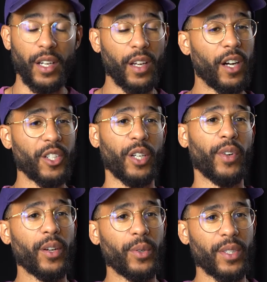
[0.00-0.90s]
the Akashic
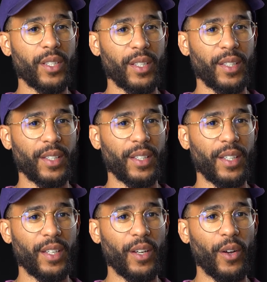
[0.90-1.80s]
records,
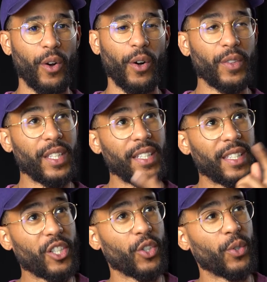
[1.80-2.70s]
or the
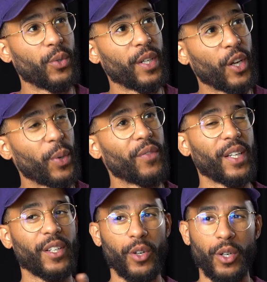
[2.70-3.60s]
digital equivalent